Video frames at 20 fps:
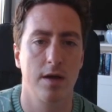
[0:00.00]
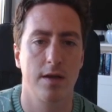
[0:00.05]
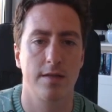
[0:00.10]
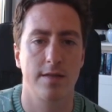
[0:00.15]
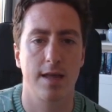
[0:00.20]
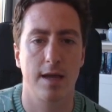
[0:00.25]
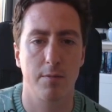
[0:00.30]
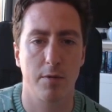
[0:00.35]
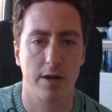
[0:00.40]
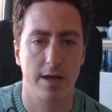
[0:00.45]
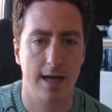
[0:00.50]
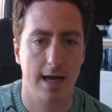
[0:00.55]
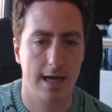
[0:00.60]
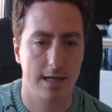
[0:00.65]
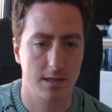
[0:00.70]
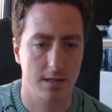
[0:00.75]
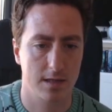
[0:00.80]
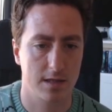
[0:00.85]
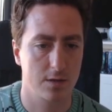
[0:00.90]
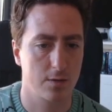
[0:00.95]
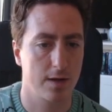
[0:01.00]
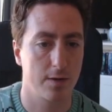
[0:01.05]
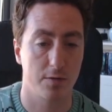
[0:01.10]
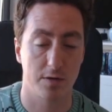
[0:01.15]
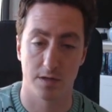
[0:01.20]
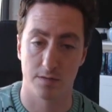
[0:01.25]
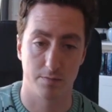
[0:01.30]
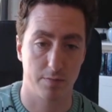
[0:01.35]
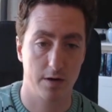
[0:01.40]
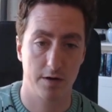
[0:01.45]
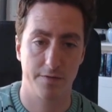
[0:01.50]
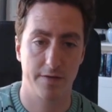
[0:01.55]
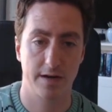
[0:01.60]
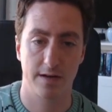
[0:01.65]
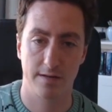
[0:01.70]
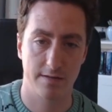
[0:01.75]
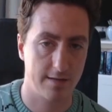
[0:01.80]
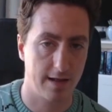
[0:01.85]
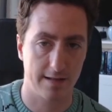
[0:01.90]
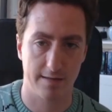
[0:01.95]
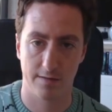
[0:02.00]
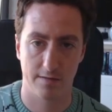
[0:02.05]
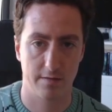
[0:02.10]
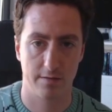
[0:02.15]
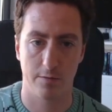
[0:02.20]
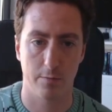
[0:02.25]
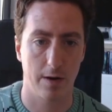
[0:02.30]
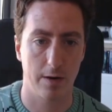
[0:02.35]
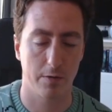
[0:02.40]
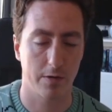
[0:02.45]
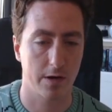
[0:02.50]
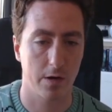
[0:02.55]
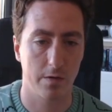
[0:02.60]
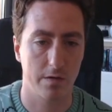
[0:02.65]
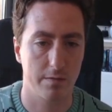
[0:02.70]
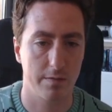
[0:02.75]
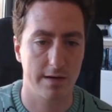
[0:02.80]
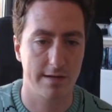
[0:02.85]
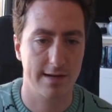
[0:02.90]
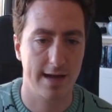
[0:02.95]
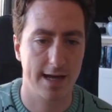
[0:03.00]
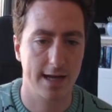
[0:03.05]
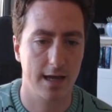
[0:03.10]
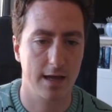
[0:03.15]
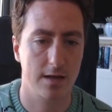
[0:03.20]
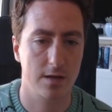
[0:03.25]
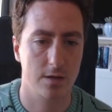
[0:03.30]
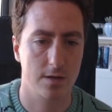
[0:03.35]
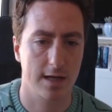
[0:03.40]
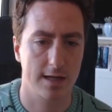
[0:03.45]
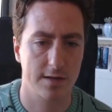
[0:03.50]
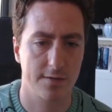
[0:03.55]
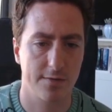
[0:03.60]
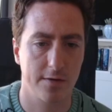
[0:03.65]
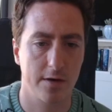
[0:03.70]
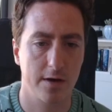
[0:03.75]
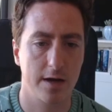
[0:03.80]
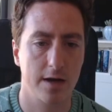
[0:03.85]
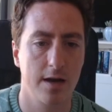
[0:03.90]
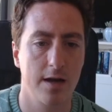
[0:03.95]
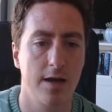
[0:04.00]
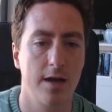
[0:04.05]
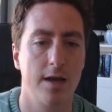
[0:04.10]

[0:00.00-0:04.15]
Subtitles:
They might castle this way, which is perfect. That's the way we're going to be attacking, so that's fine.